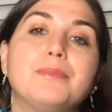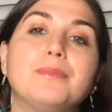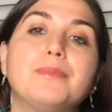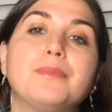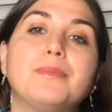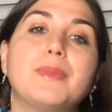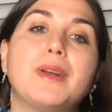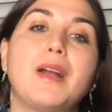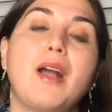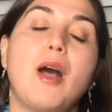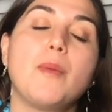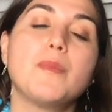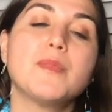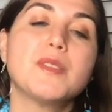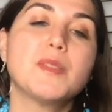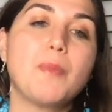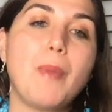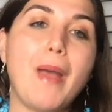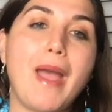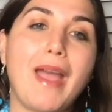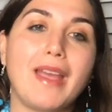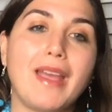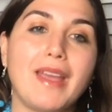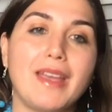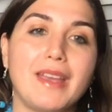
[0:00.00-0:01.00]
comes
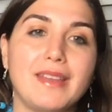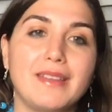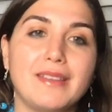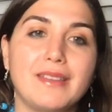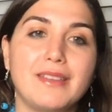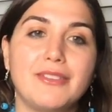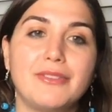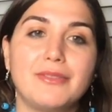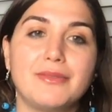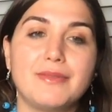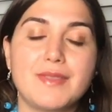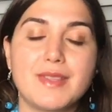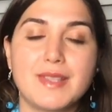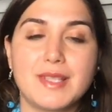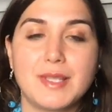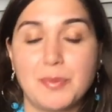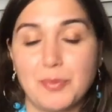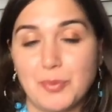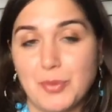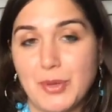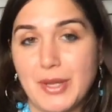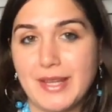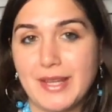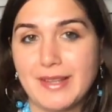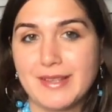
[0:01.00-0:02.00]
back in the
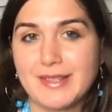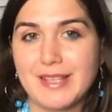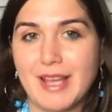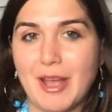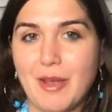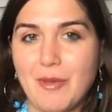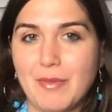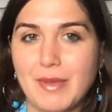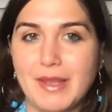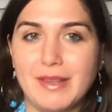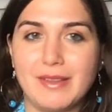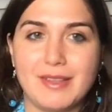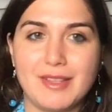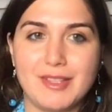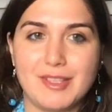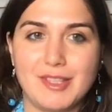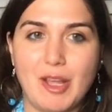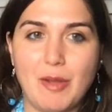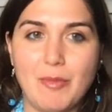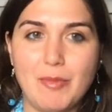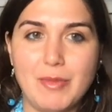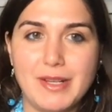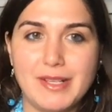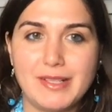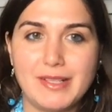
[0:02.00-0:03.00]
springtime, in the
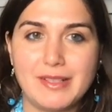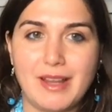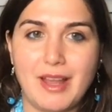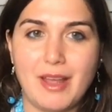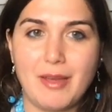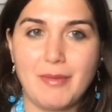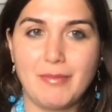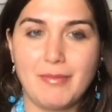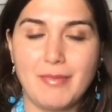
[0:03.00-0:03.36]
summertime.